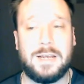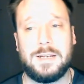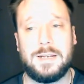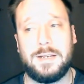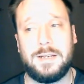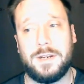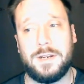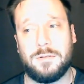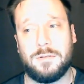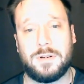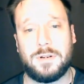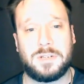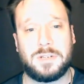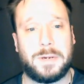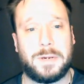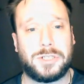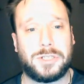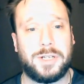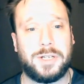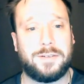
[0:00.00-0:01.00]
you know,
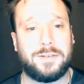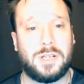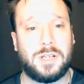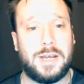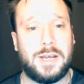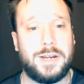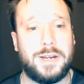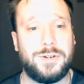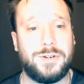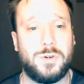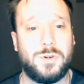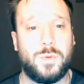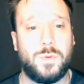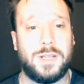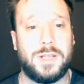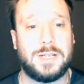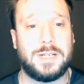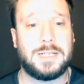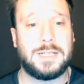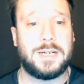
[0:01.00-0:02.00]
especially if the Lightning do
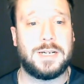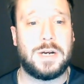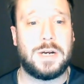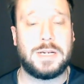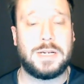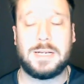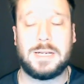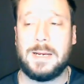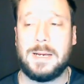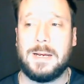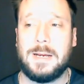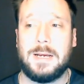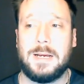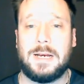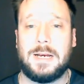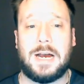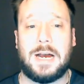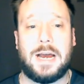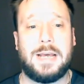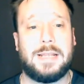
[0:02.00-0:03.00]
win this series,
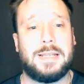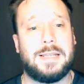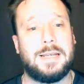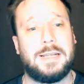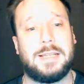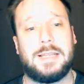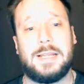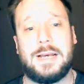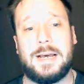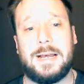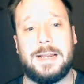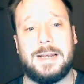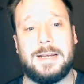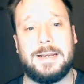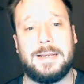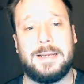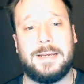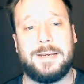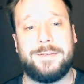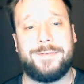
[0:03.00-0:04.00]
I think that
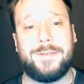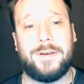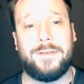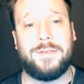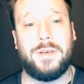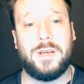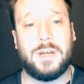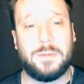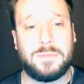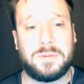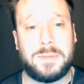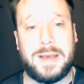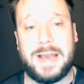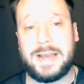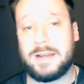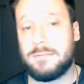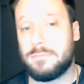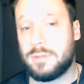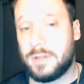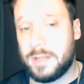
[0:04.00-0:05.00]
if if he comes
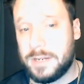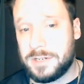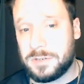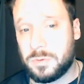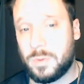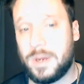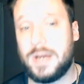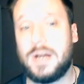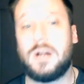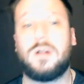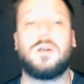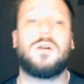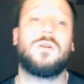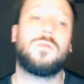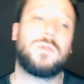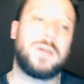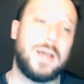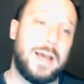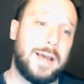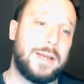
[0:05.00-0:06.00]
back and plays well,
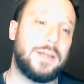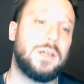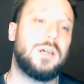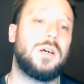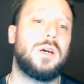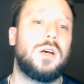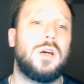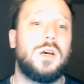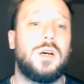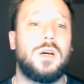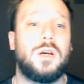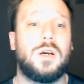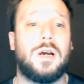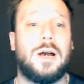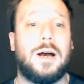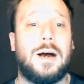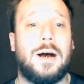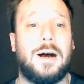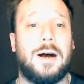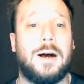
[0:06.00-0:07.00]
okay,
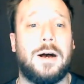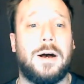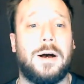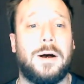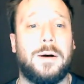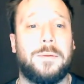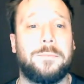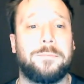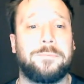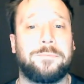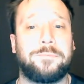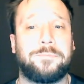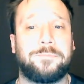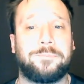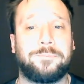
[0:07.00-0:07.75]
um,